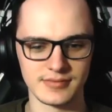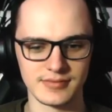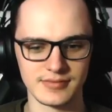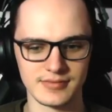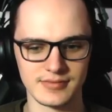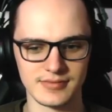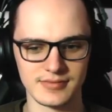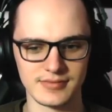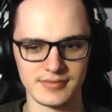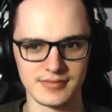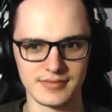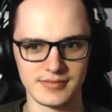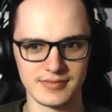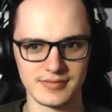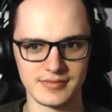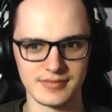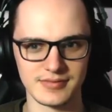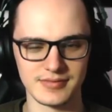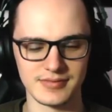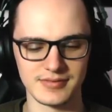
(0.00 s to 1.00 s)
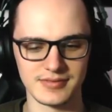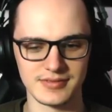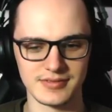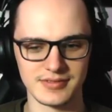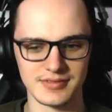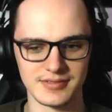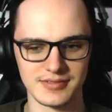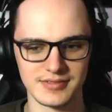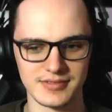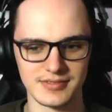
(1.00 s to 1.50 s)

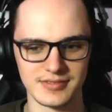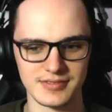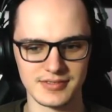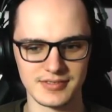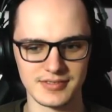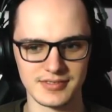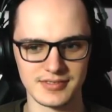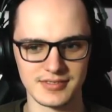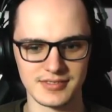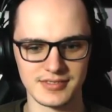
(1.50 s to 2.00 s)
Nobody speaks.